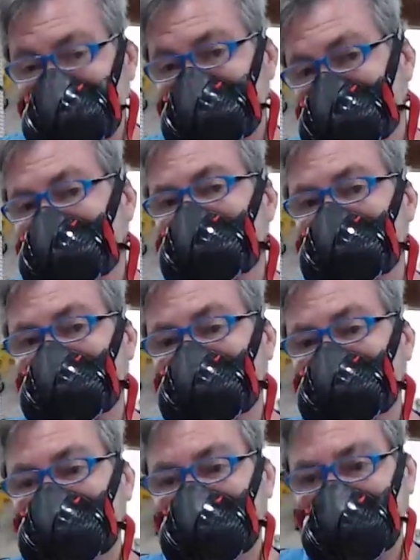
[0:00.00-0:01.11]
substantial.
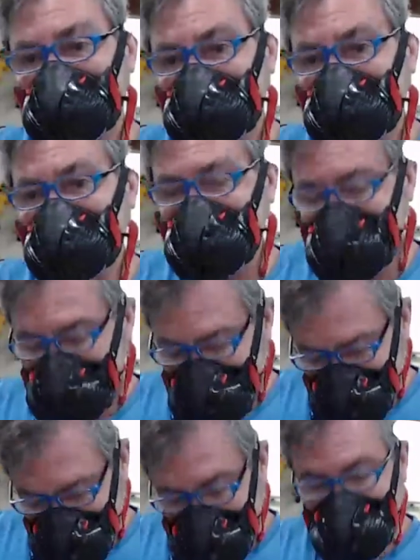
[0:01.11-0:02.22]

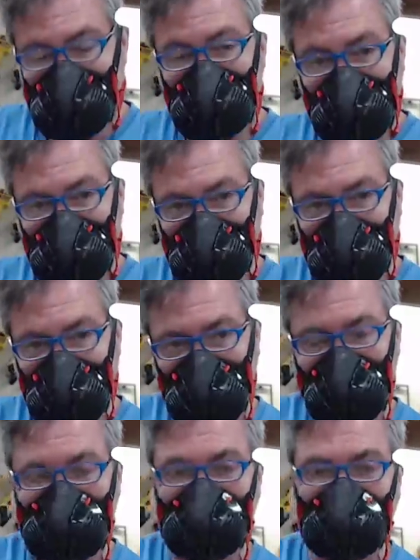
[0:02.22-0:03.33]
So for me to buy the
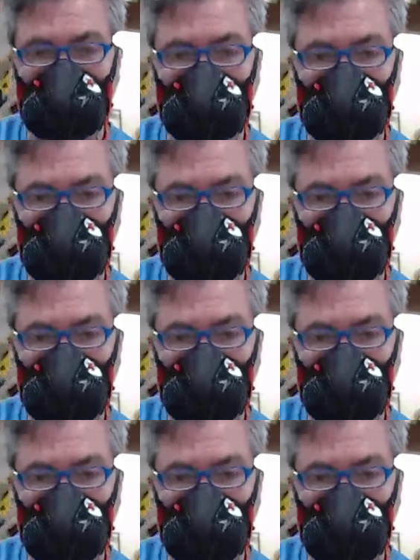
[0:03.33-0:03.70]
resin